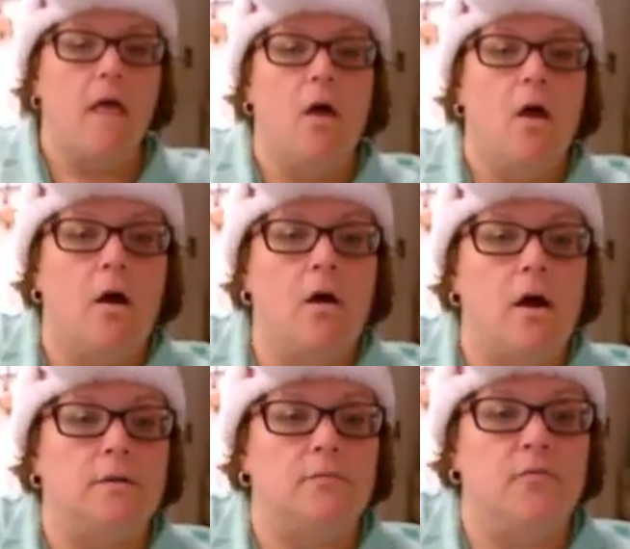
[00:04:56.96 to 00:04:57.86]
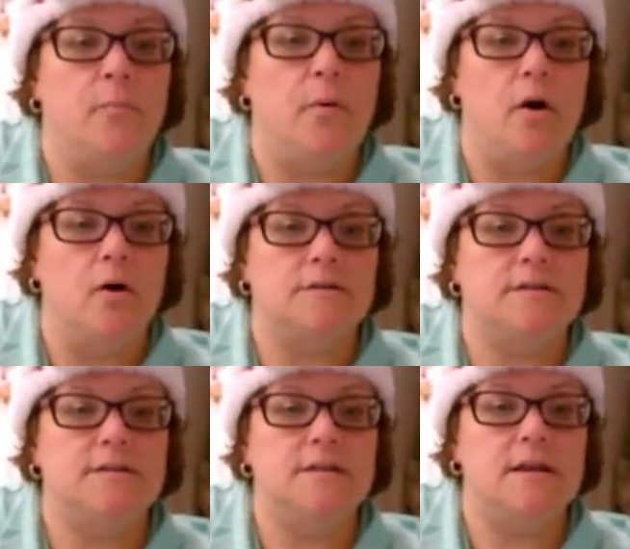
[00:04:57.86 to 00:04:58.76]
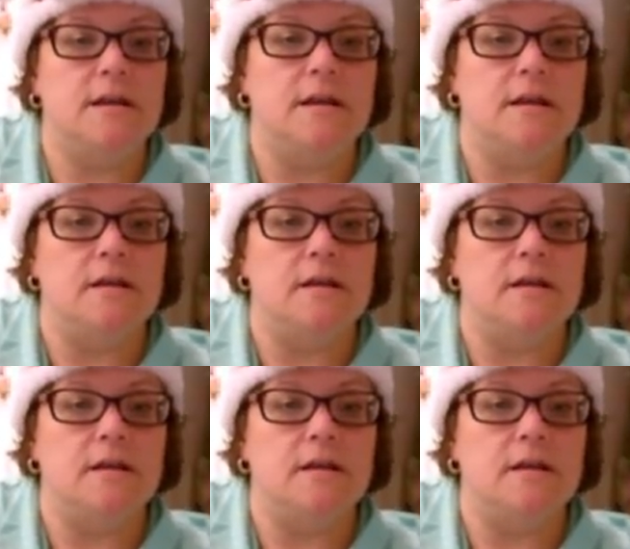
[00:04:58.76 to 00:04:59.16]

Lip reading: All right, for part C,